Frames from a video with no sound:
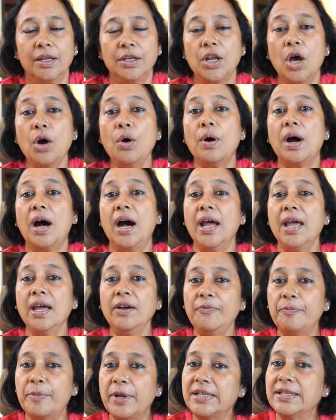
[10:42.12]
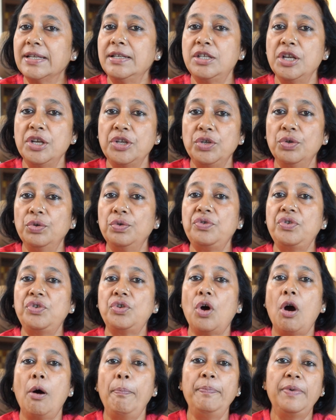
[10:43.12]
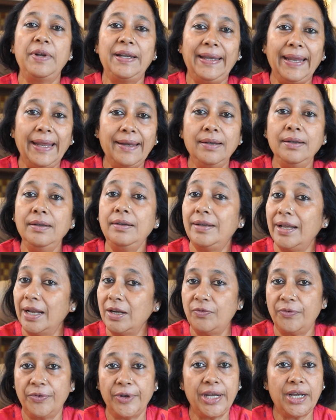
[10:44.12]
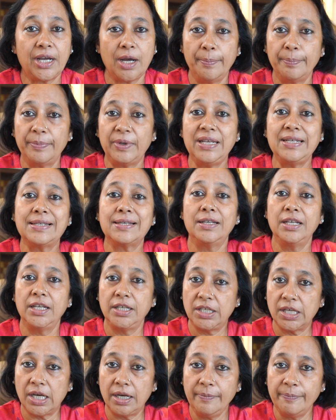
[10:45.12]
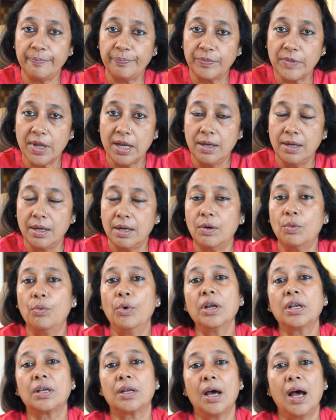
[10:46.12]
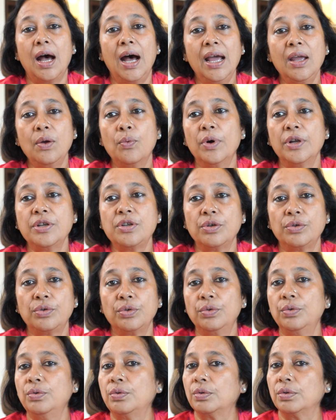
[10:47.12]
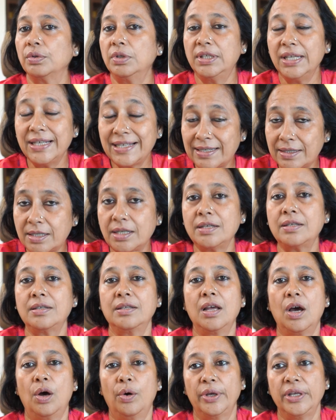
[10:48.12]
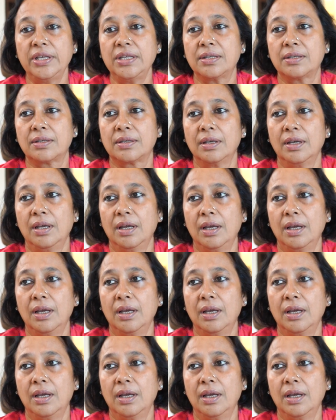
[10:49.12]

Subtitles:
Now I have presented you top 10 debt free companies in India. What I wanted to discuss now is,